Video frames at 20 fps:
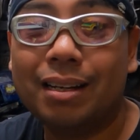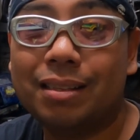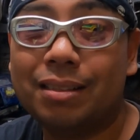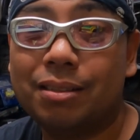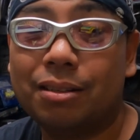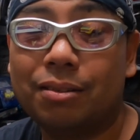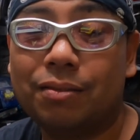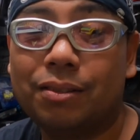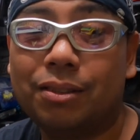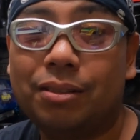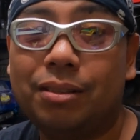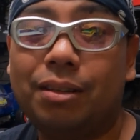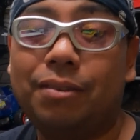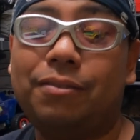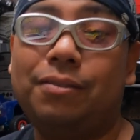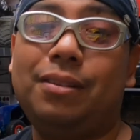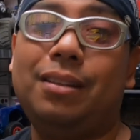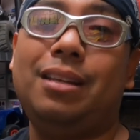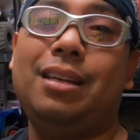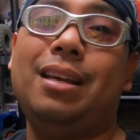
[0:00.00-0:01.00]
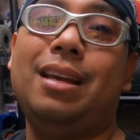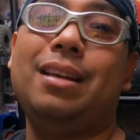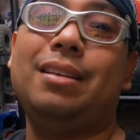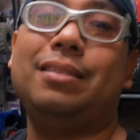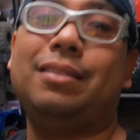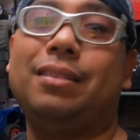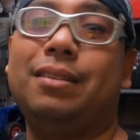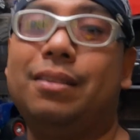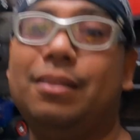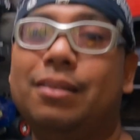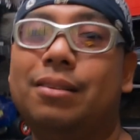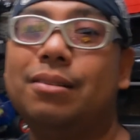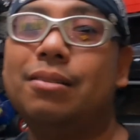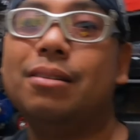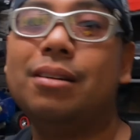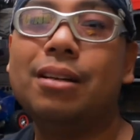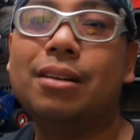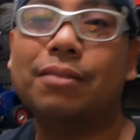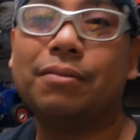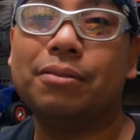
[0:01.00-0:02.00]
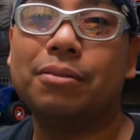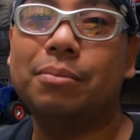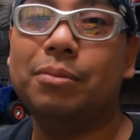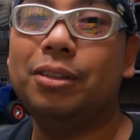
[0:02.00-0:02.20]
Servo definitely has to go for